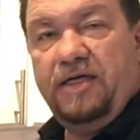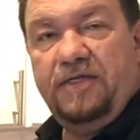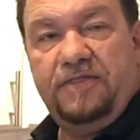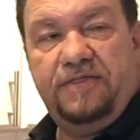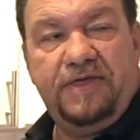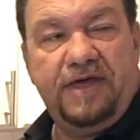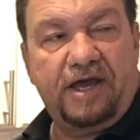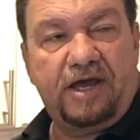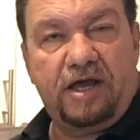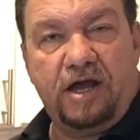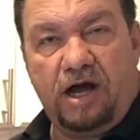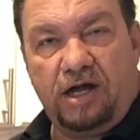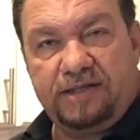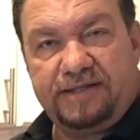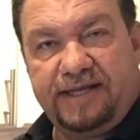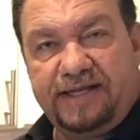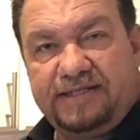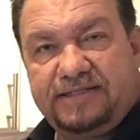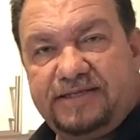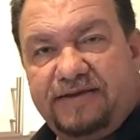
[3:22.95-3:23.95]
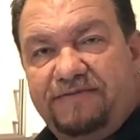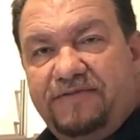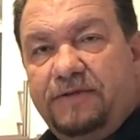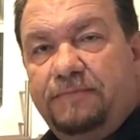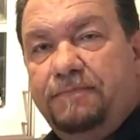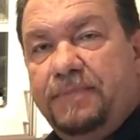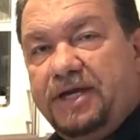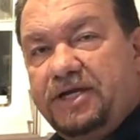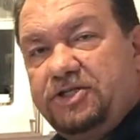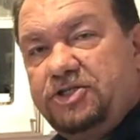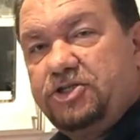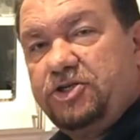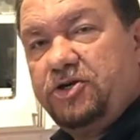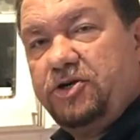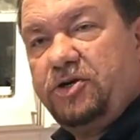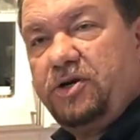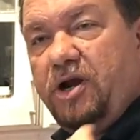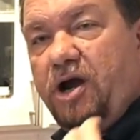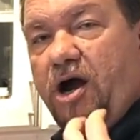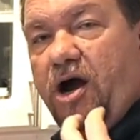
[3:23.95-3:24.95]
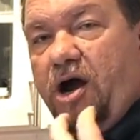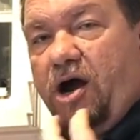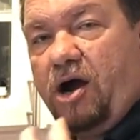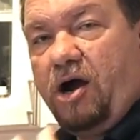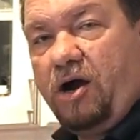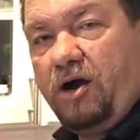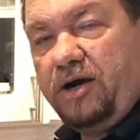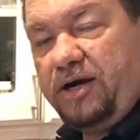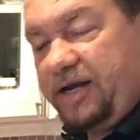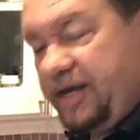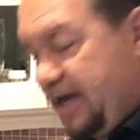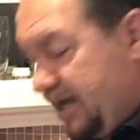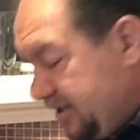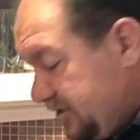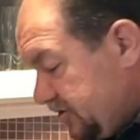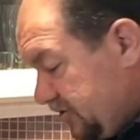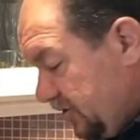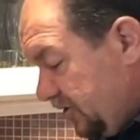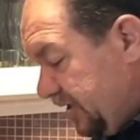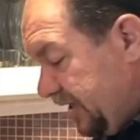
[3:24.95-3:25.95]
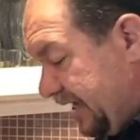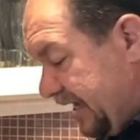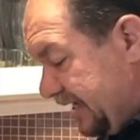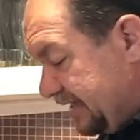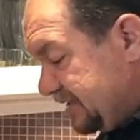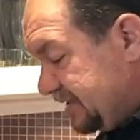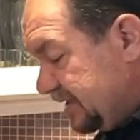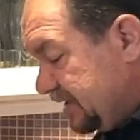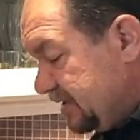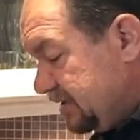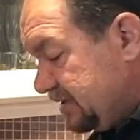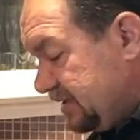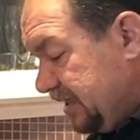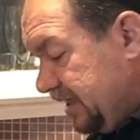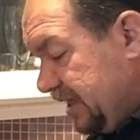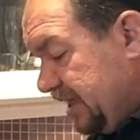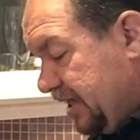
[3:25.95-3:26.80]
the contents of the mixture, our custard in essence,